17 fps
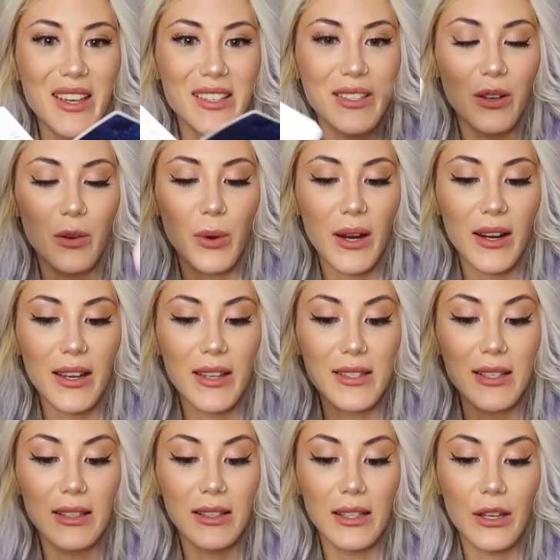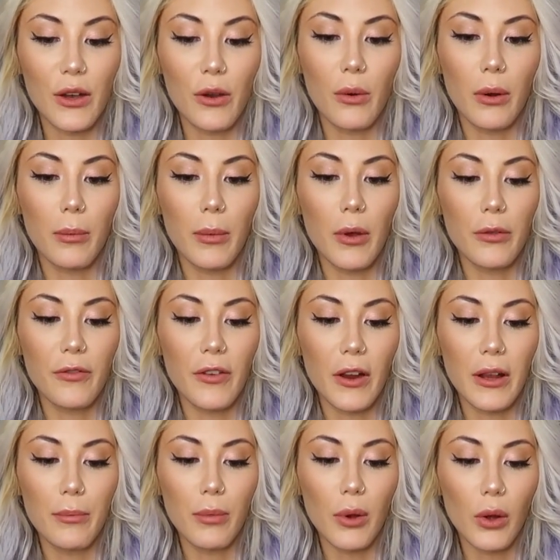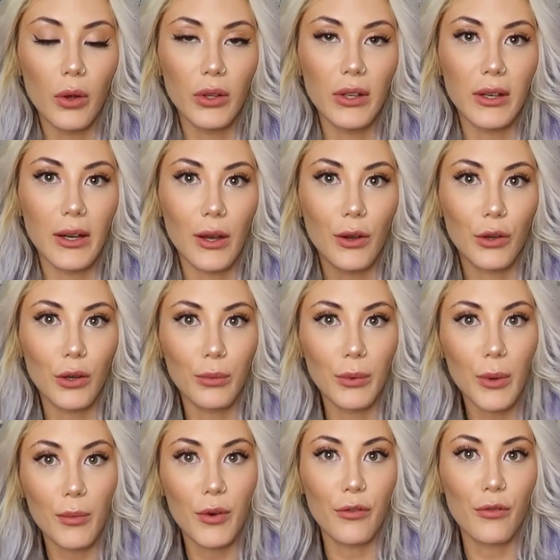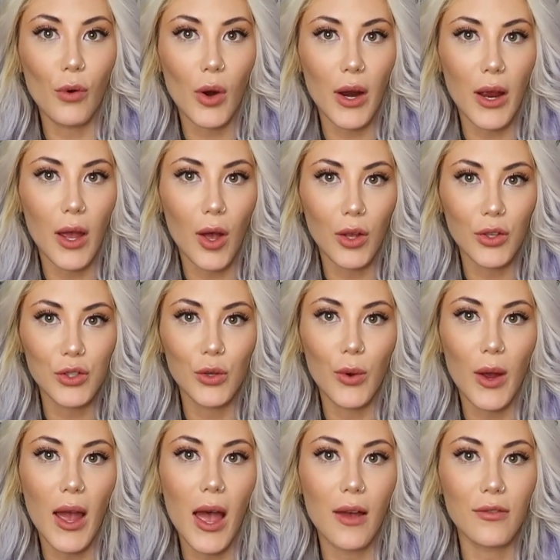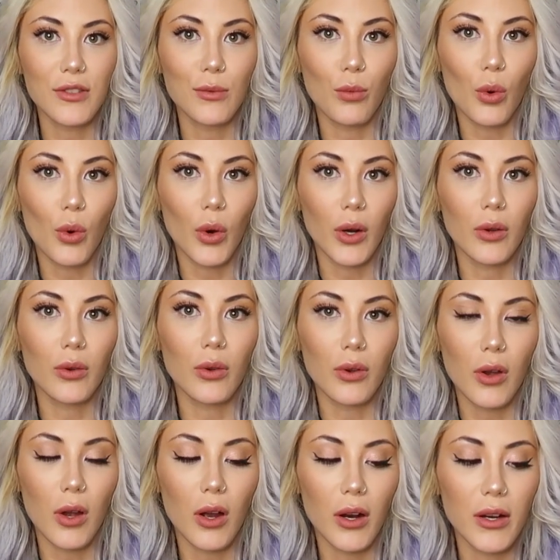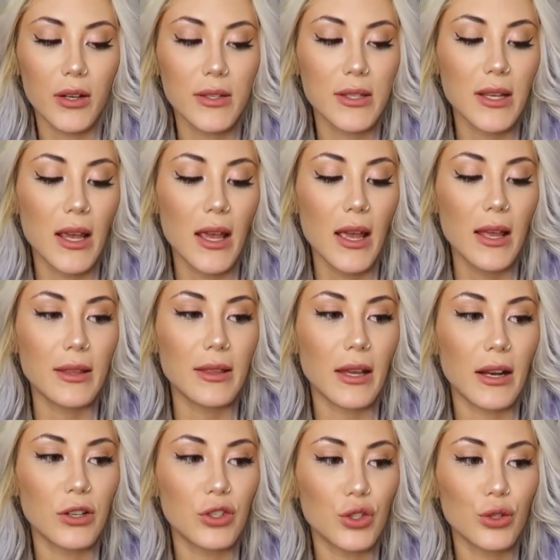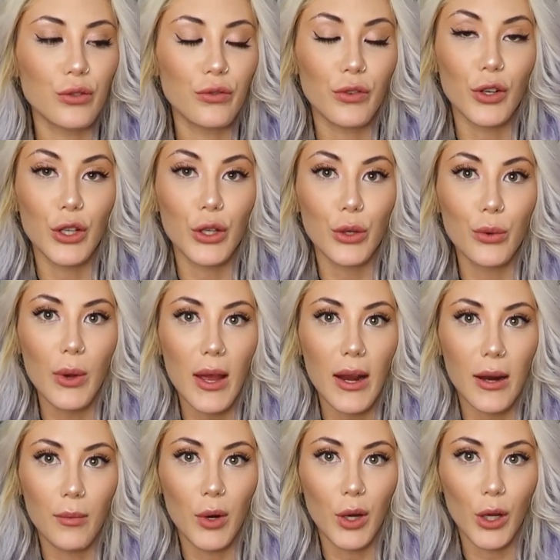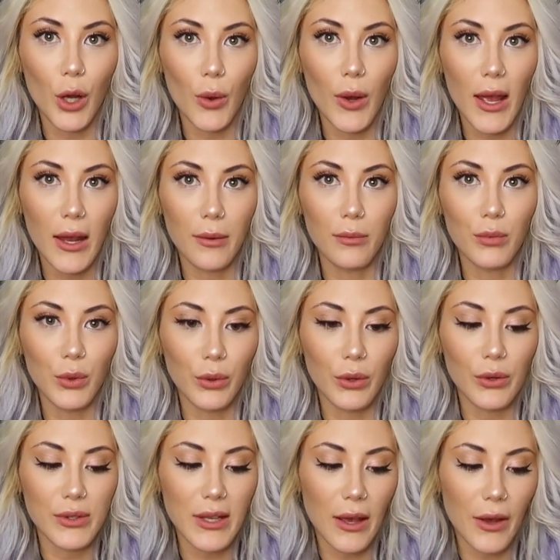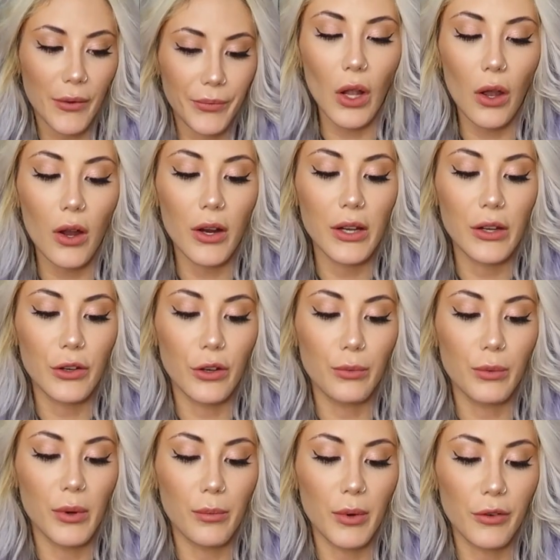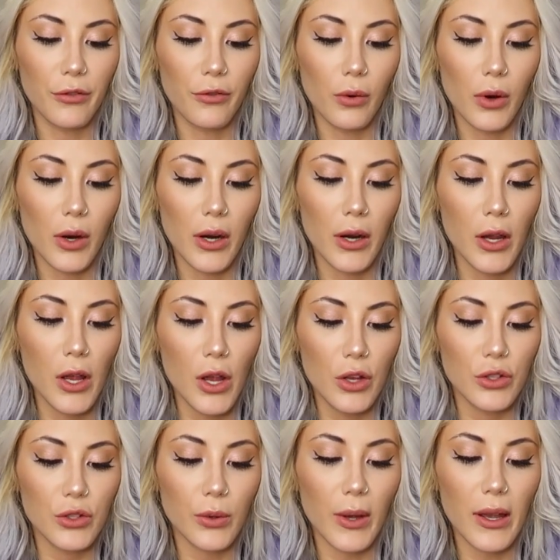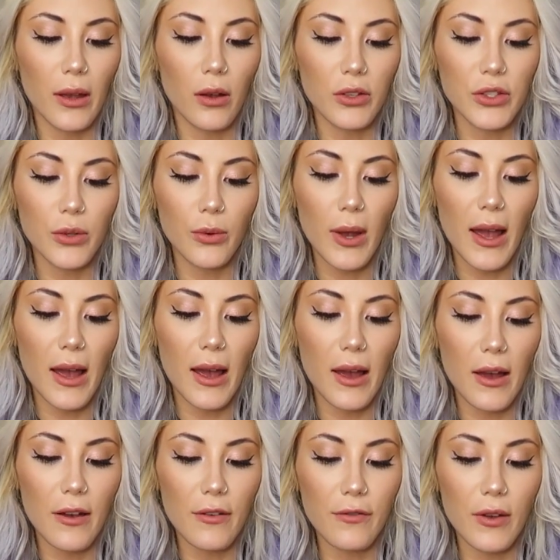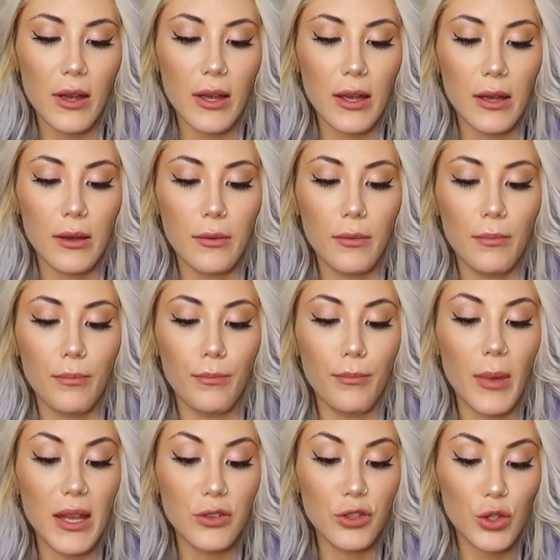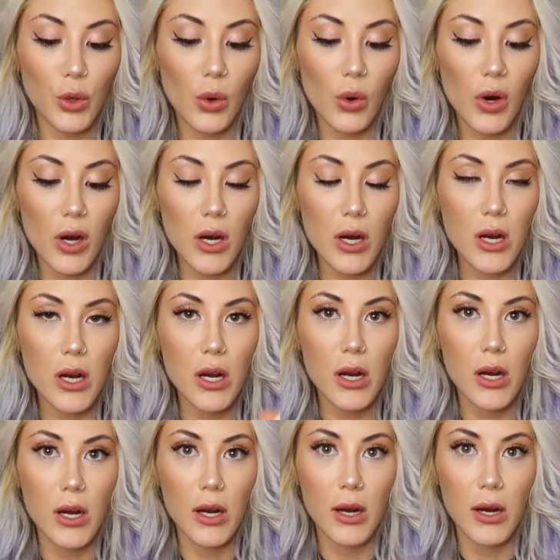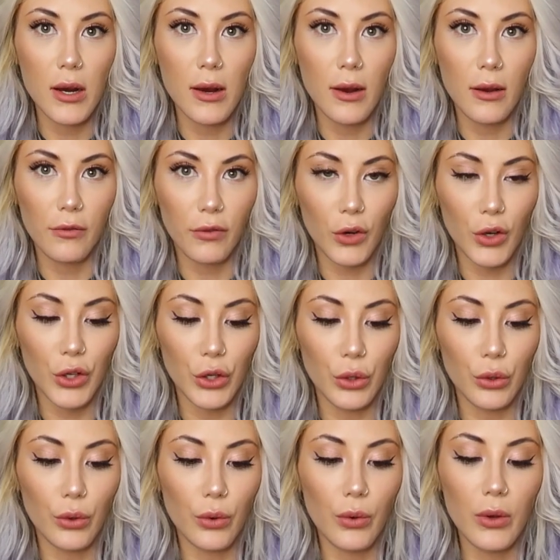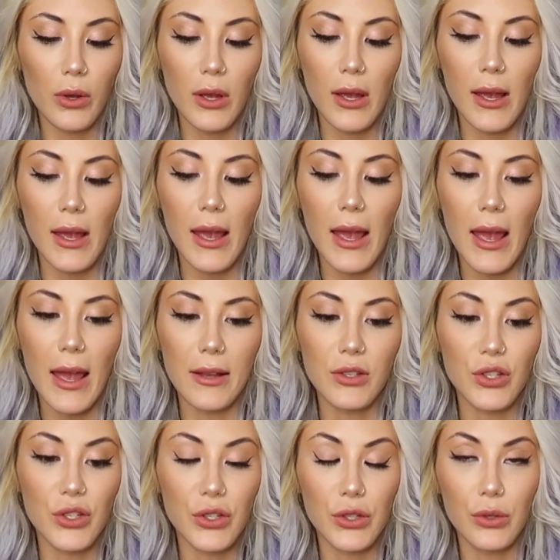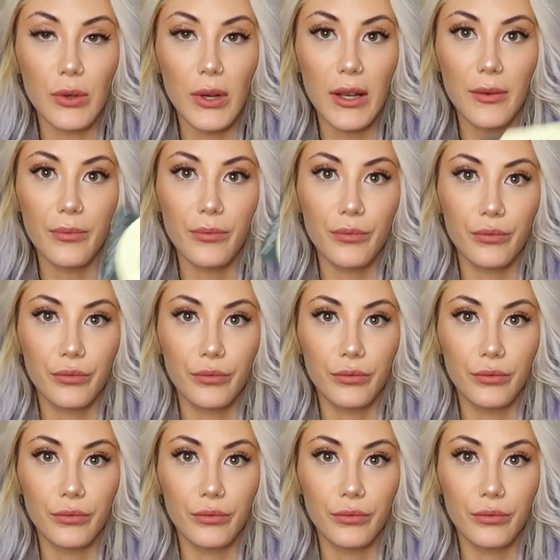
because Aquarius and Leo are both very bold. Now, group number four, I also have some oracle cards that I drew for you, and I'm gonna go ahead and pull those out. All right, group number four. So I also have mentor for you and student.